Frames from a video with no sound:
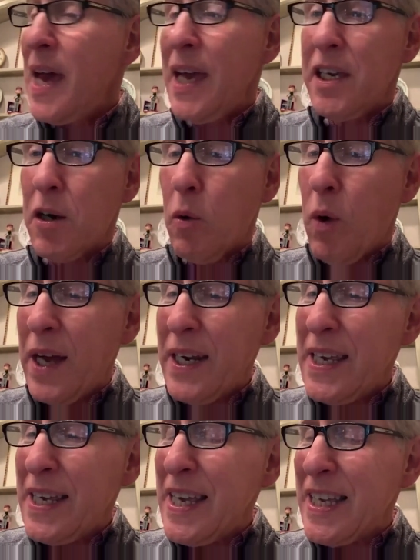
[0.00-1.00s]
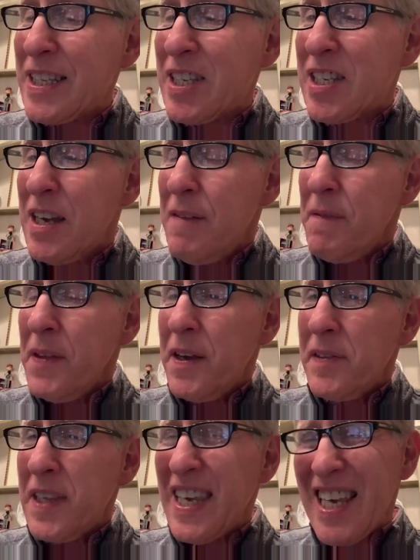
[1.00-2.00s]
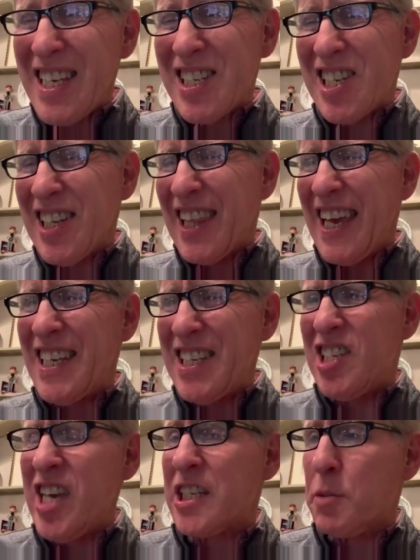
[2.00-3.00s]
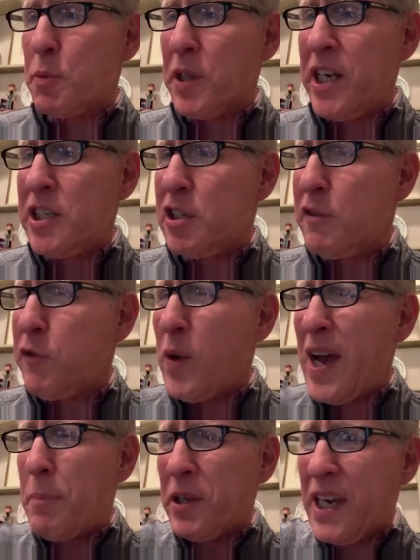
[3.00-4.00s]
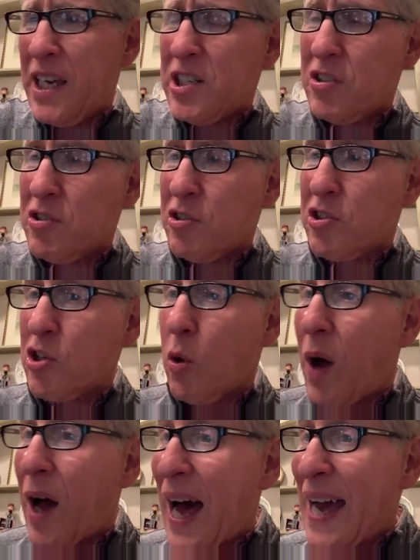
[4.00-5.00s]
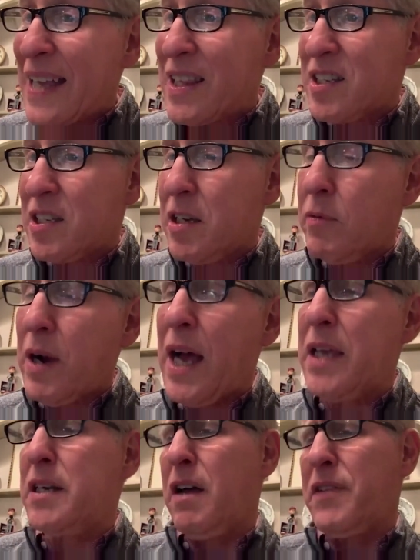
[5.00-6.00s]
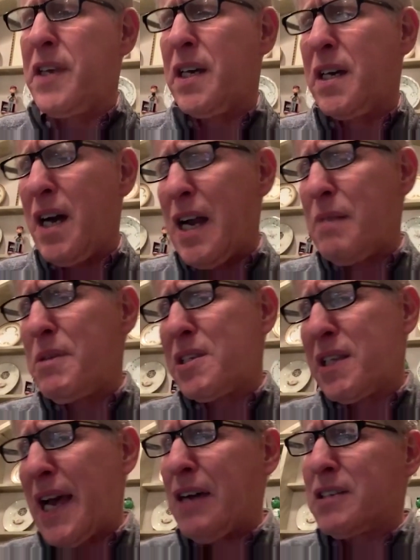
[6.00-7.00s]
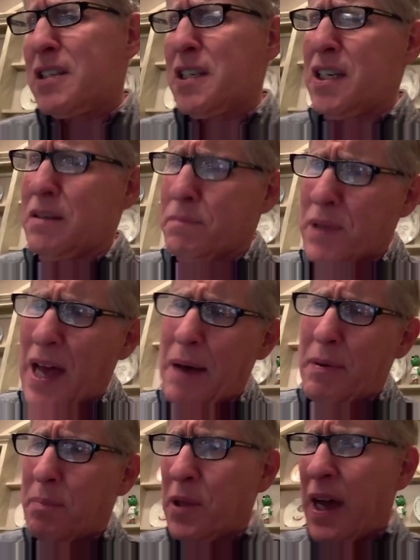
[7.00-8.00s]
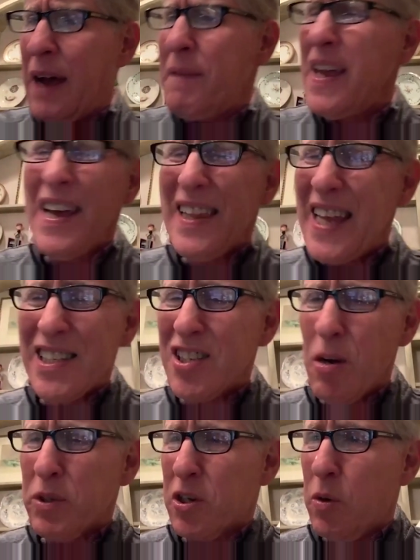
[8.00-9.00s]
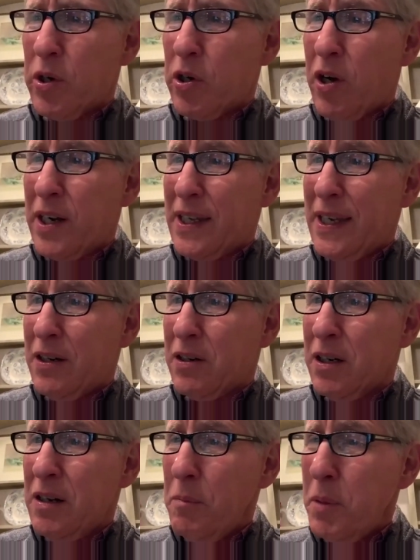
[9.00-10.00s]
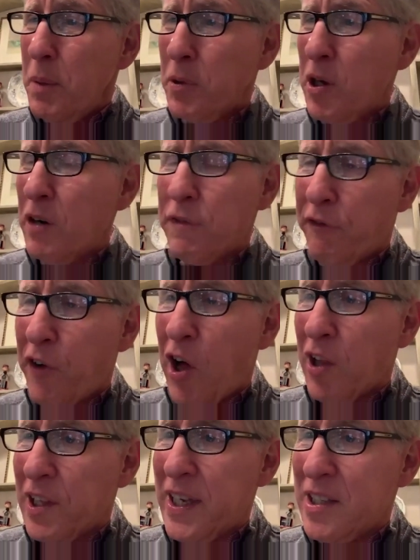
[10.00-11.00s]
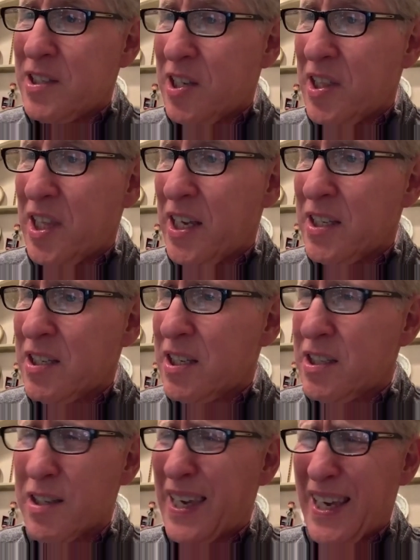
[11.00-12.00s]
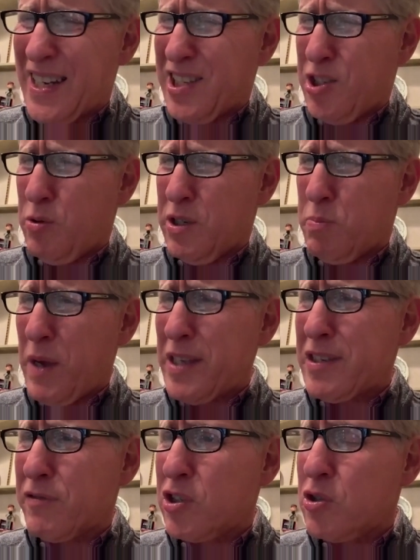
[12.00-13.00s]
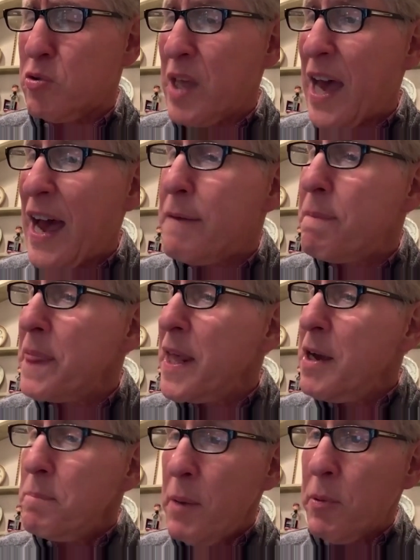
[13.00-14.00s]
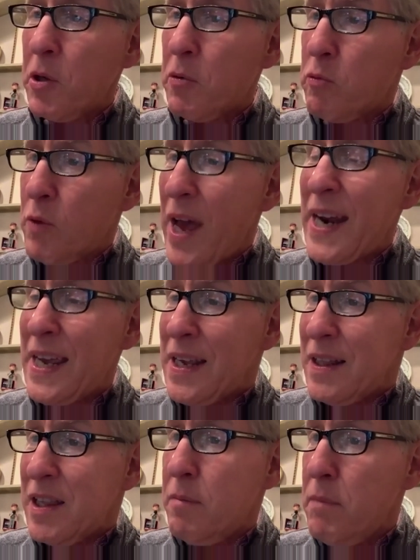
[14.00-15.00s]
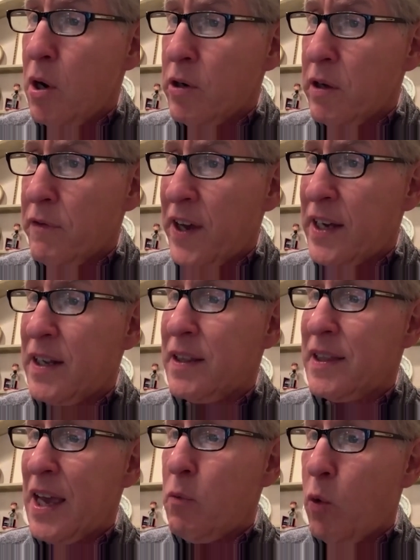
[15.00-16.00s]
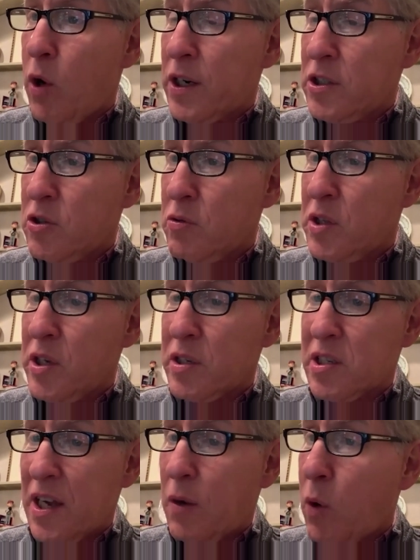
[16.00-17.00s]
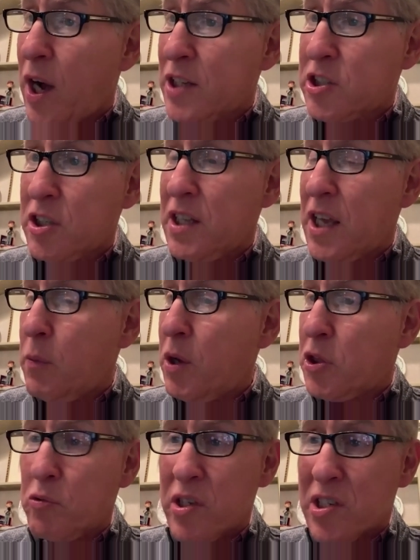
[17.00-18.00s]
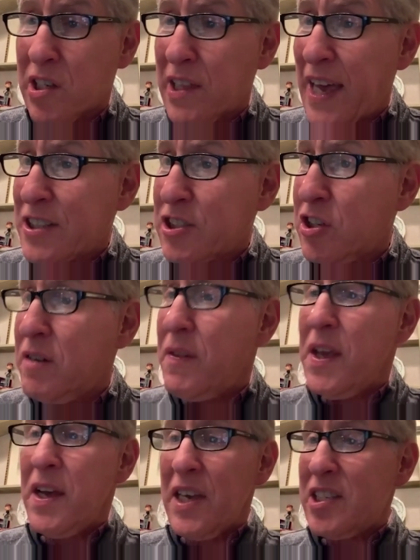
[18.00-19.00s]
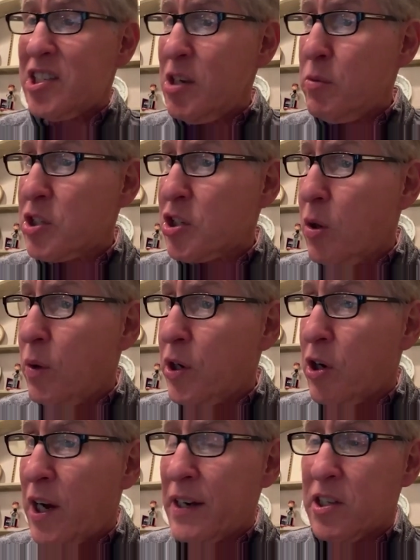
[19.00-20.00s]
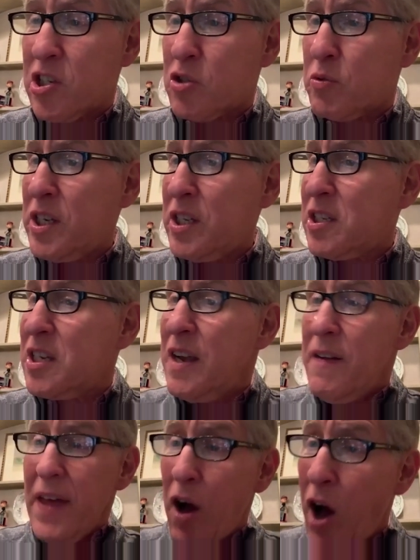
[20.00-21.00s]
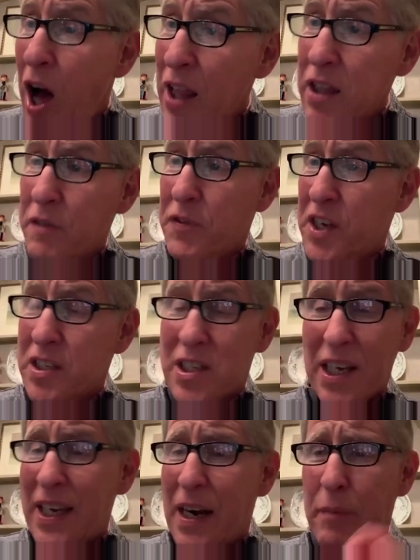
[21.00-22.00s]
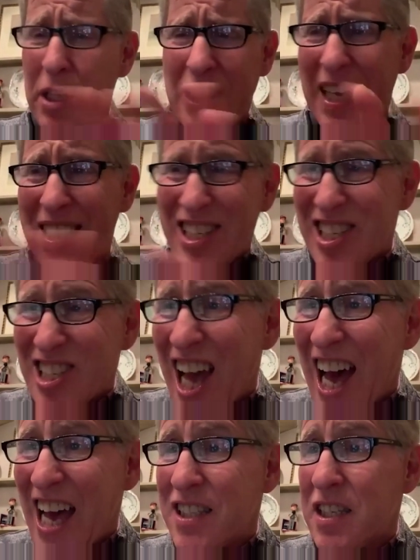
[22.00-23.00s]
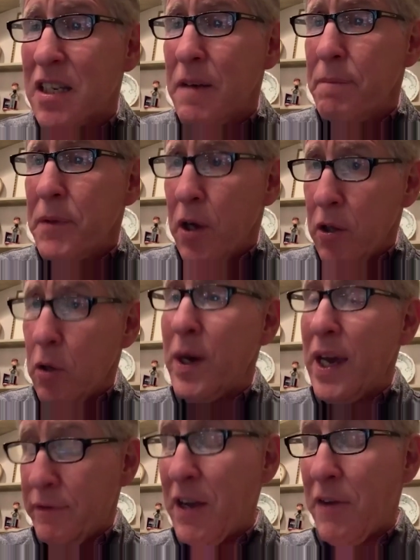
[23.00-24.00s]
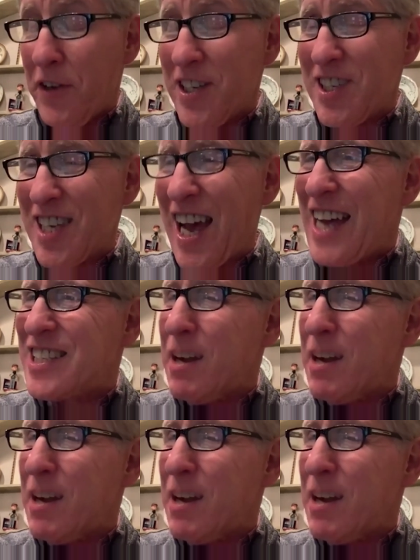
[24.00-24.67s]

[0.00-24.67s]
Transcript: And you know what? It's the easy, lazy explanation for why applications are so high this year. Well, you know, the economy's lousy and blah, blah, blah. That's not what's going on here. People aren't falling into this. Again, it's too expensive to do that. People are ready. They're motivated. They want to do this. They're watching. They went through this election. They see what's going on in the streets. All of this, again, I'm not taking sides, although I have definite sides.